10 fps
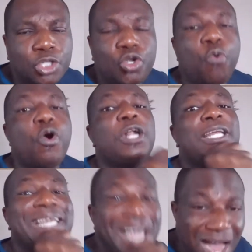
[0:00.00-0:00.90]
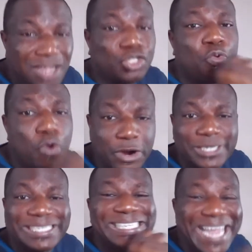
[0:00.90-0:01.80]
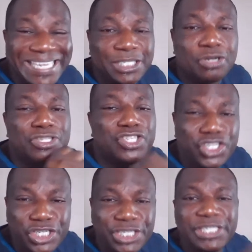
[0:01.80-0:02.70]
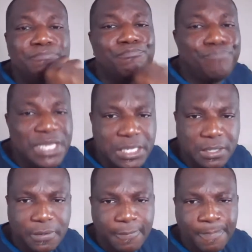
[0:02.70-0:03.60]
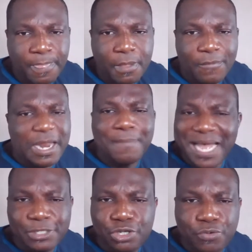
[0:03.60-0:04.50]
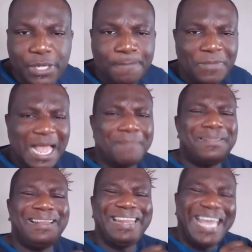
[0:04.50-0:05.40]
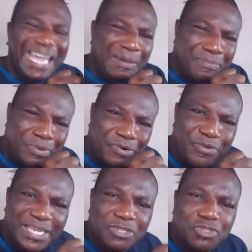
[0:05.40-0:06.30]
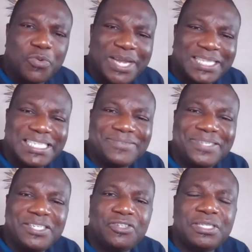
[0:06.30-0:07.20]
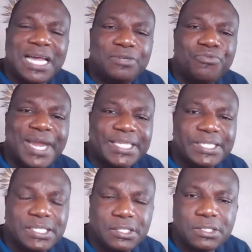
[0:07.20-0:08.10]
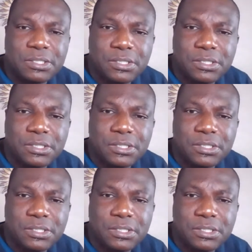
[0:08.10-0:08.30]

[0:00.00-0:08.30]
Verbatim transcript: to what God's word says concerning me. What am I doing? I'm laboring to enter into that rest.